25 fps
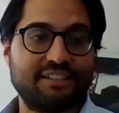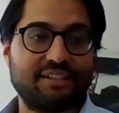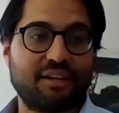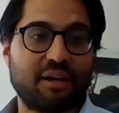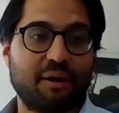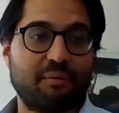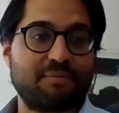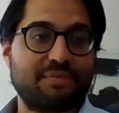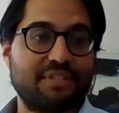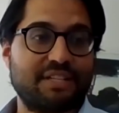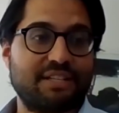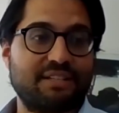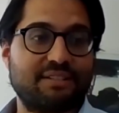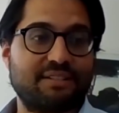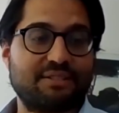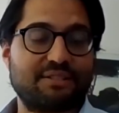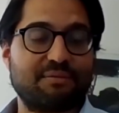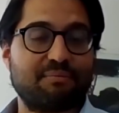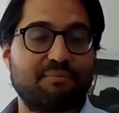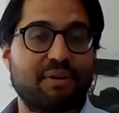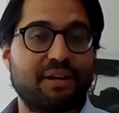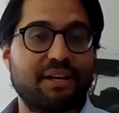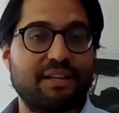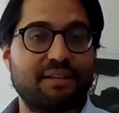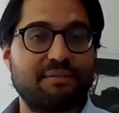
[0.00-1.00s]
comes into
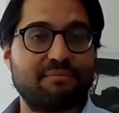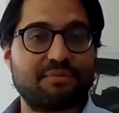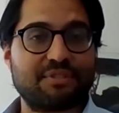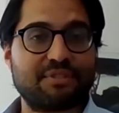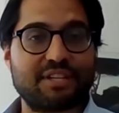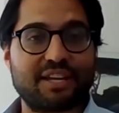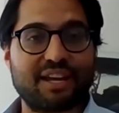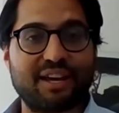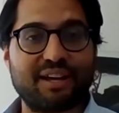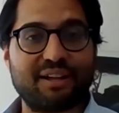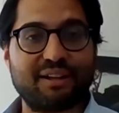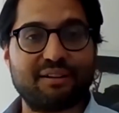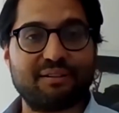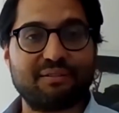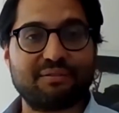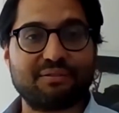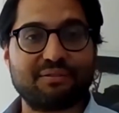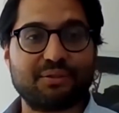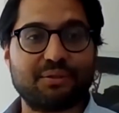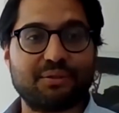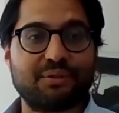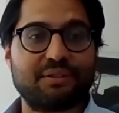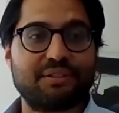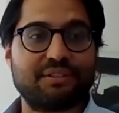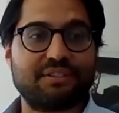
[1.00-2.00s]
some money themselves
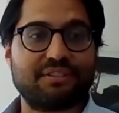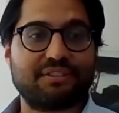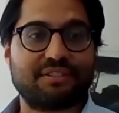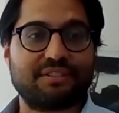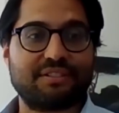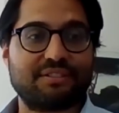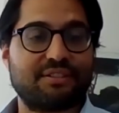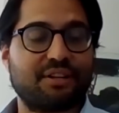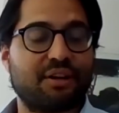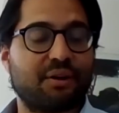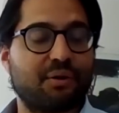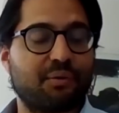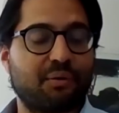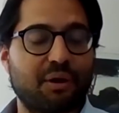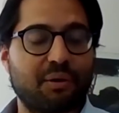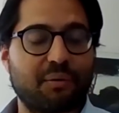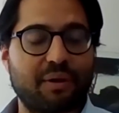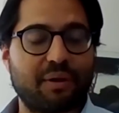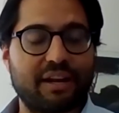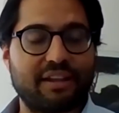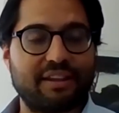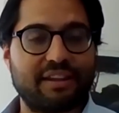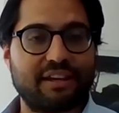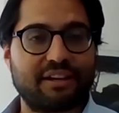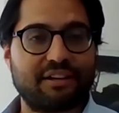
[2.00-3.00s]
or has done quite
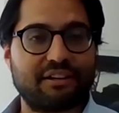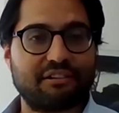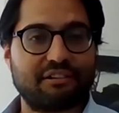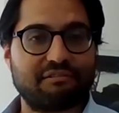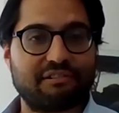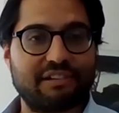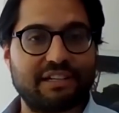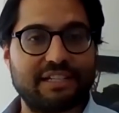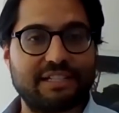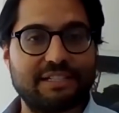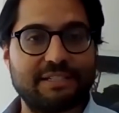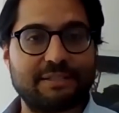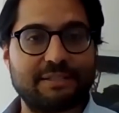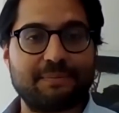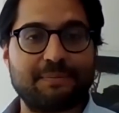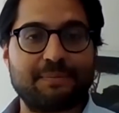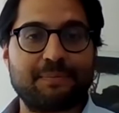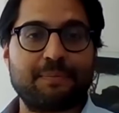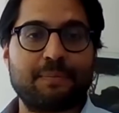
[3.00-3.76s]
well in their career,